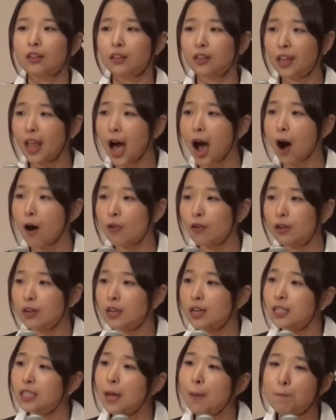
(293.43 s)

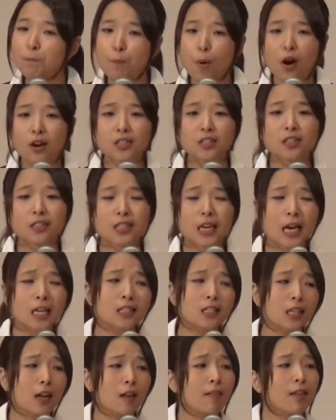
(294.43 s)
Now, the most
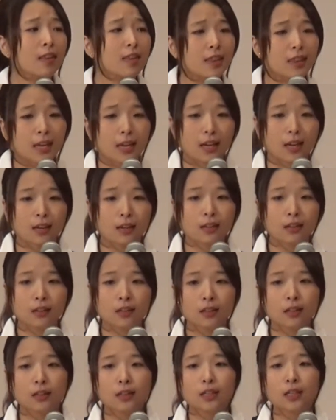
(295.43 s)
necessary thing
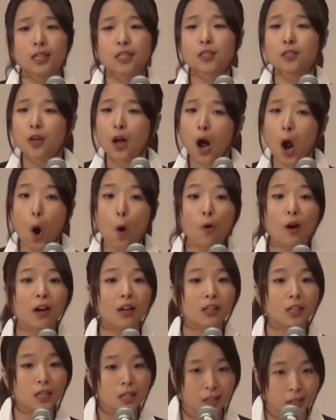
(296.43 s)
is our
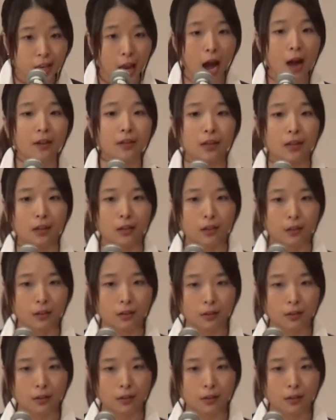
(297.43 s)
understanding.